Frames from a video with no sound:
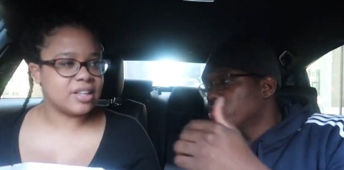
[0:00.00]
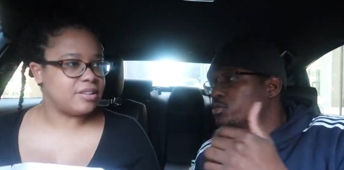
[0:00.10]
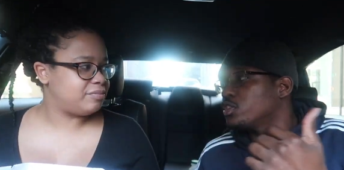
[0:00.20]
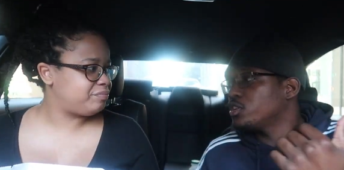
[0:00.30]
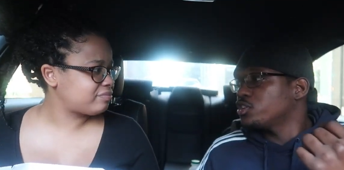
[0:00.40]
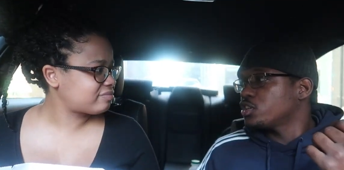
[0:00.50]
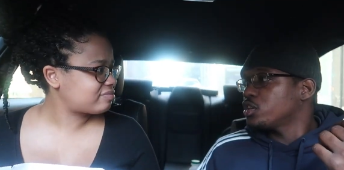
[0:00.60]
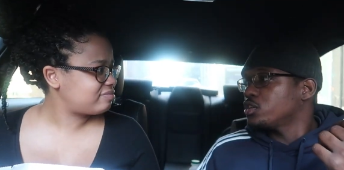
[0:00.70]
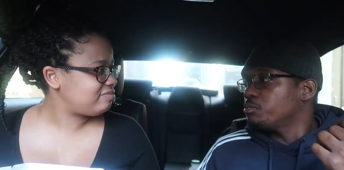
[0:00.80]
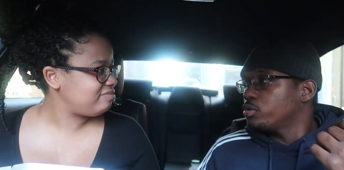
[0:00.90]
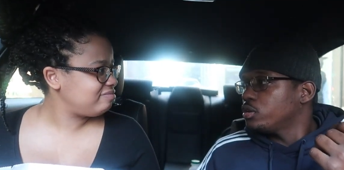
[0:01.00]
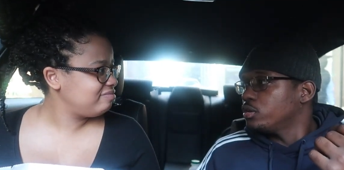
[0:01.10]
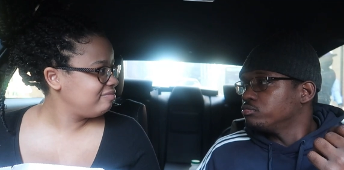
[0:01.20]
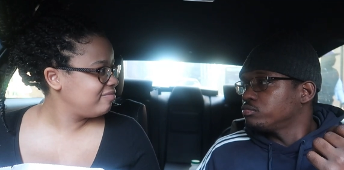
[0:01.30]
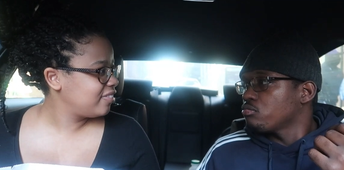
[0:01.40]
Speaker 1: when you was in there shaking your
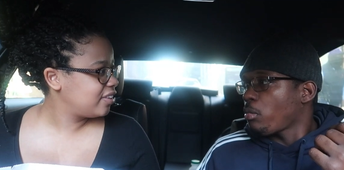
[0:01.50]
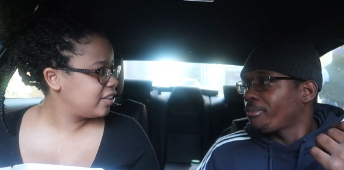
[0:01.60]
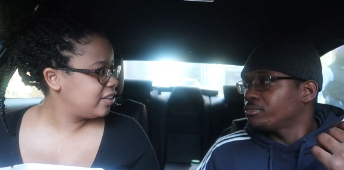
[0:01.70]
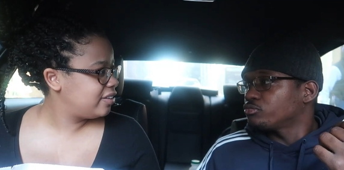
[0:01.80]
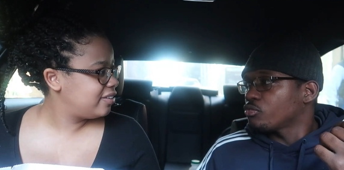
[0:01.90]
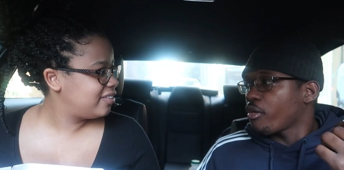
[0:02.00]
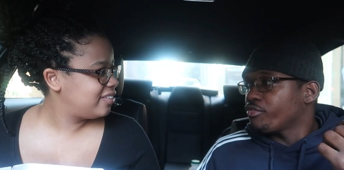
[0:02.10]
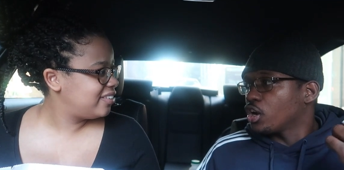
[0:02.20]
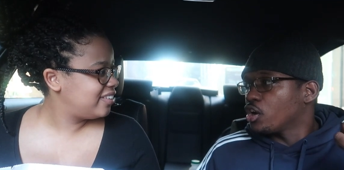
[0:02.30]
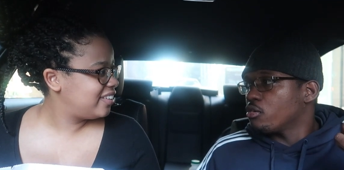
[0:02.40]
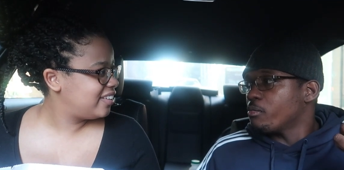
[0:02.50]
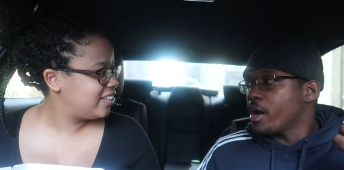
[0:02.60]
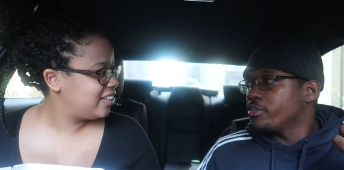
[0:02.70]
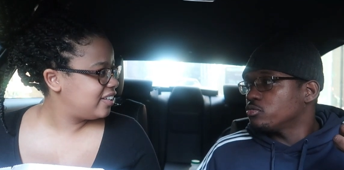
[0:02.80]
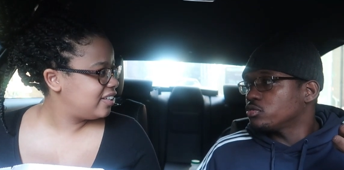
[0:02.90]
booty, the girl
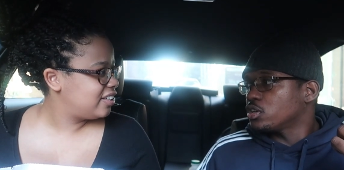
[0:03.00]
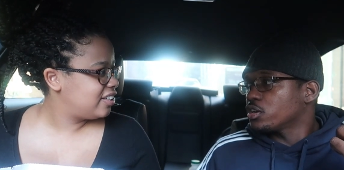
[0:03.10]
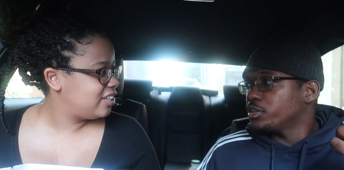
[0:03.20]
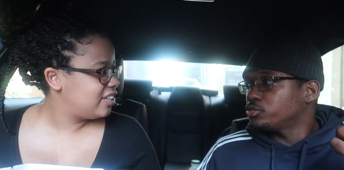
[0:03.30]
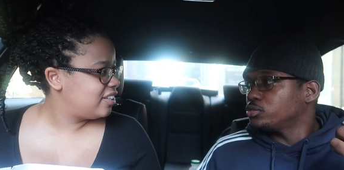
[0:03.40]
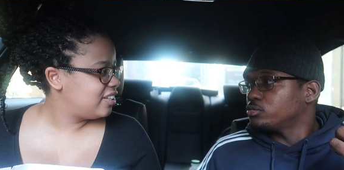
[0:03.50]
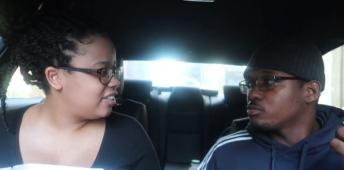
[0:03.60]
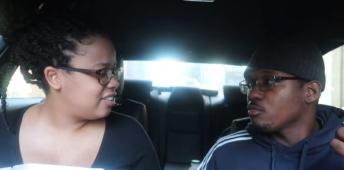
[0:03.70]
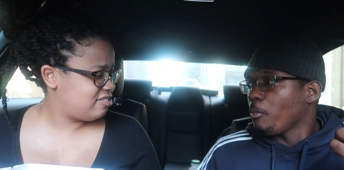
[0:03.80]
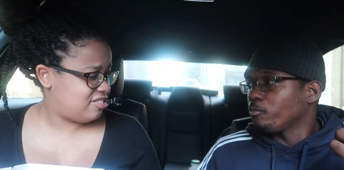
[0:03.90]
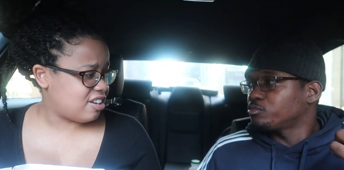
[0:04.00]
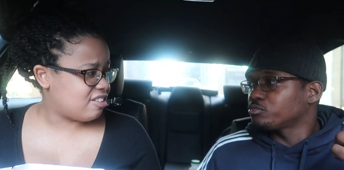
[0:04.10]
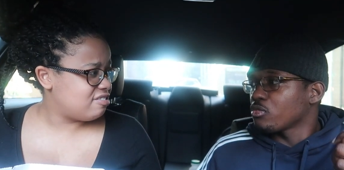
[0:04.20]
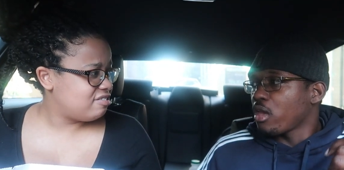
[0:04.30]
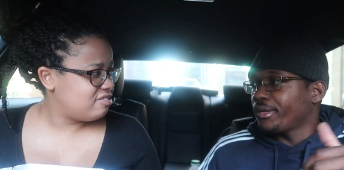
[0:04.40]
behind you was looking at you.
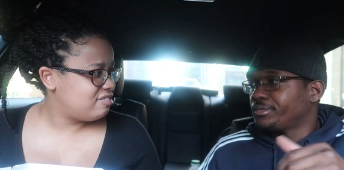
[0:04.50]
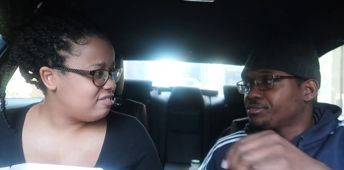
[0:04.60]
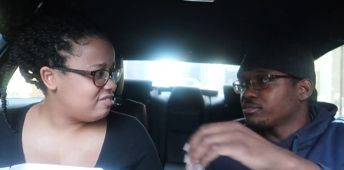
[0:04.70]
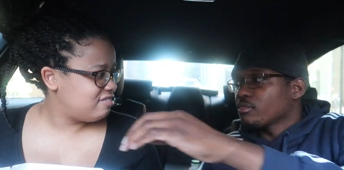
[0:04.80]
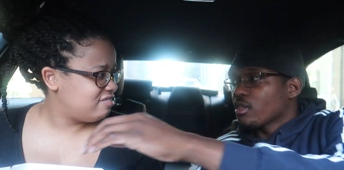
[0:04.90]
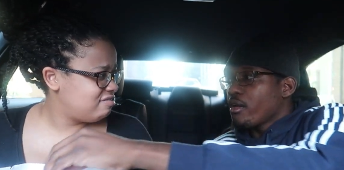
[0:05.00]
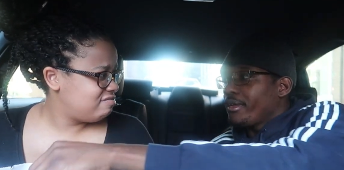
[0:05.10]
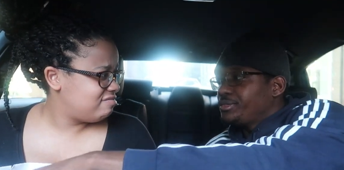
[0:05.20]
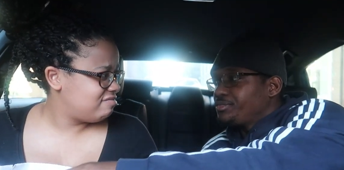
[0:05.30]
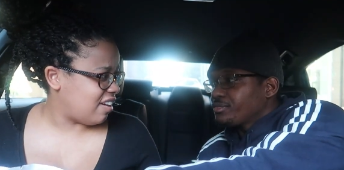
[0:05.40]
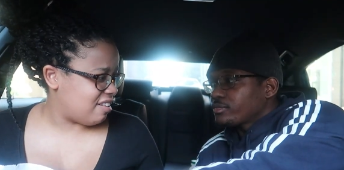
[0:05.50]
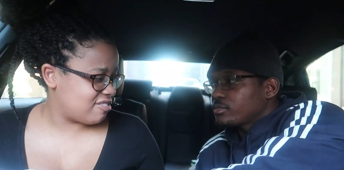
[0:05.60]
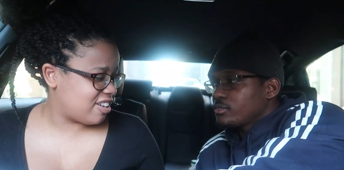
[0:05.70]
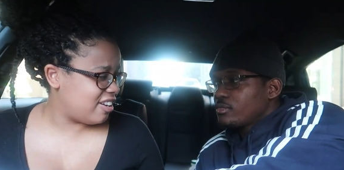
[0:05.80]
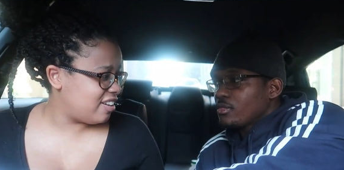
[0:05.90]
Speaker 2: So? I
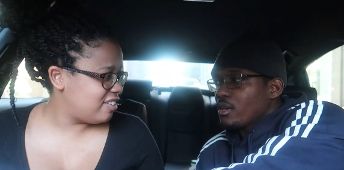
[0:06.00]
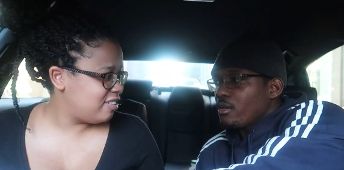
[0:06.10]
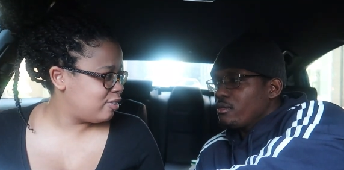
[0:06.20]
don't care.